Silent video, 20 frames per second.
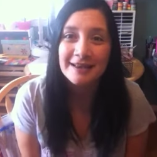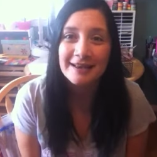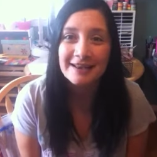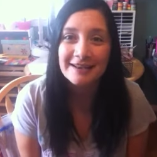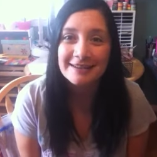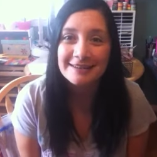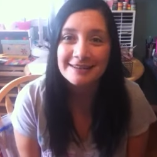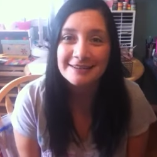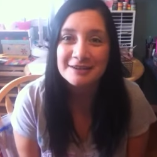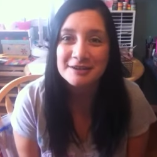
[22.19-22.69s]

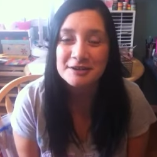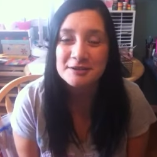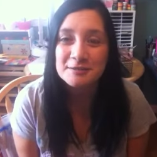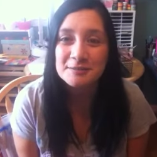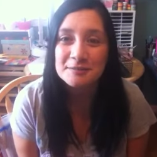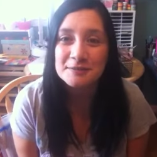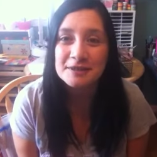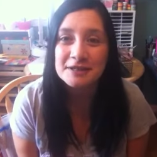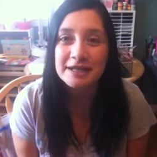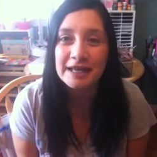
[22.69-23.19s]
and
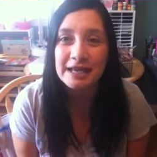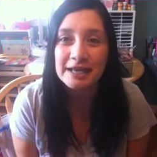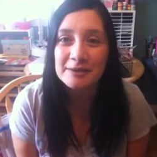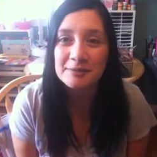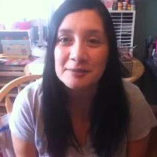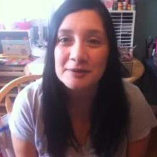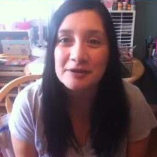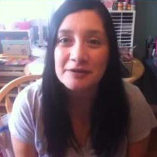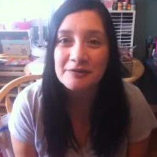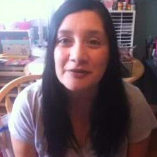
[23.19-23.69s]
um, the
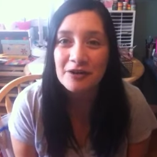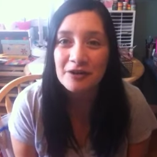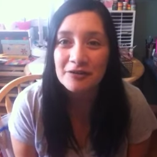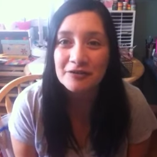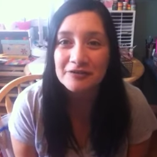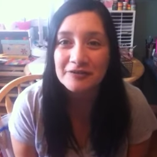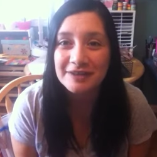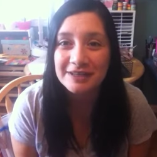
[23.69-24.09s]
name of our